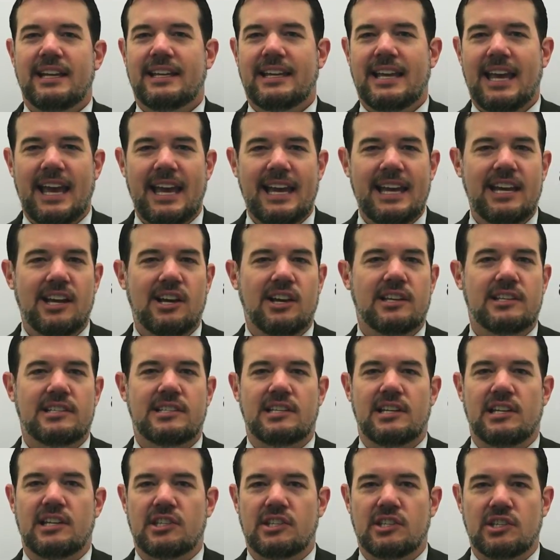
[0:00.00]

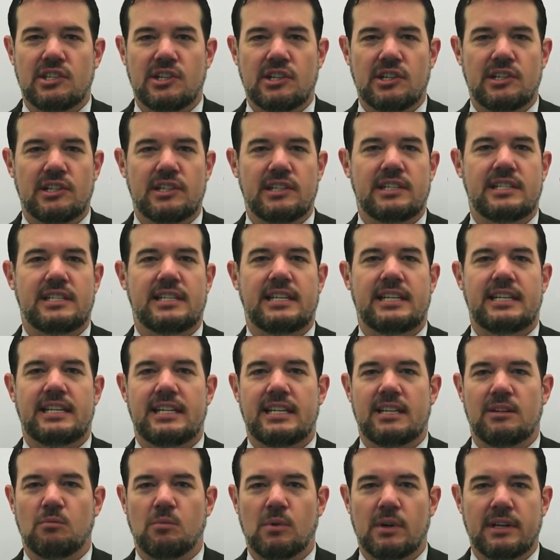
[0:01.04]
chaos and
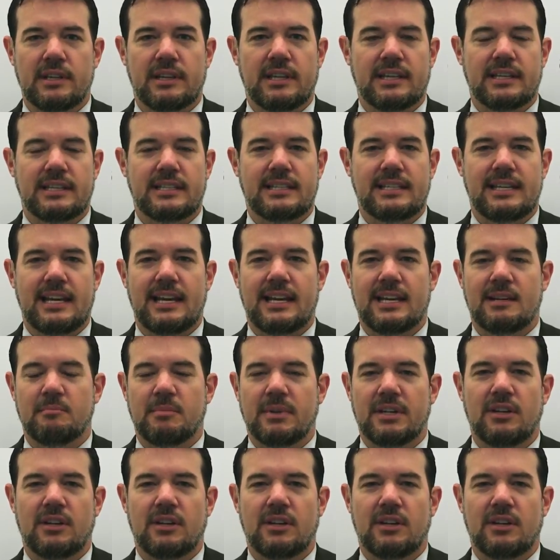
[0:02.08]
uncertainty and where things stand,